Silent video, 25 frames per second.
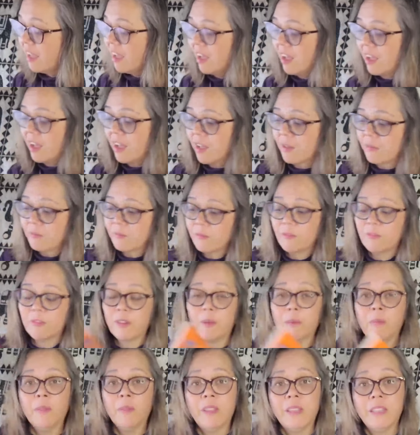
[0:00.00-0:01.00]

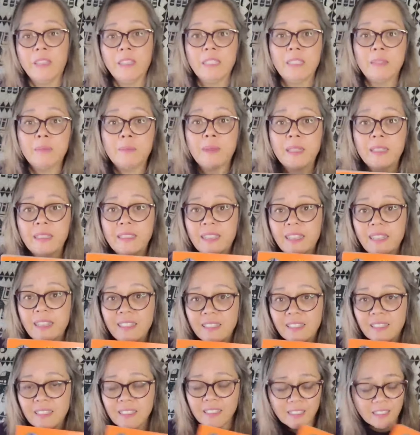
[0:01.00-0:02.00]
from Healing
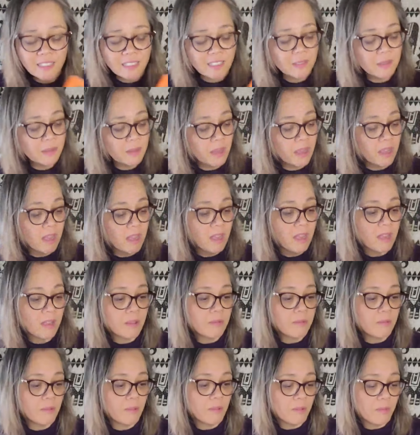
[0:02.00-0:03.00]
Mandalas
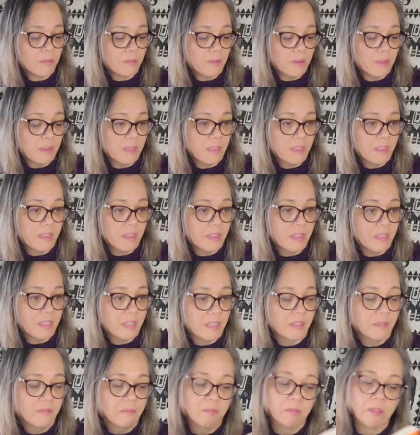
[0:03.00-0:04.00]
with,
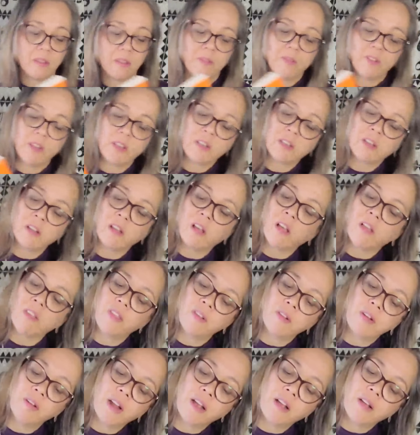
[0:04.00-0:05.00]
I forget the
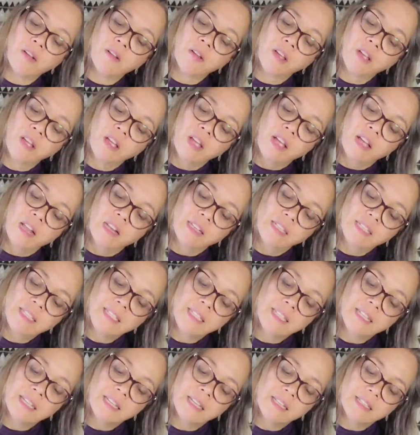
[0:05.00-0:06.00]
author now,
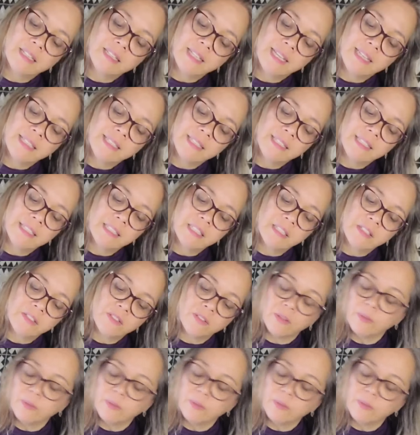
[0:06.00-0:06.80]
Lisa Tenzin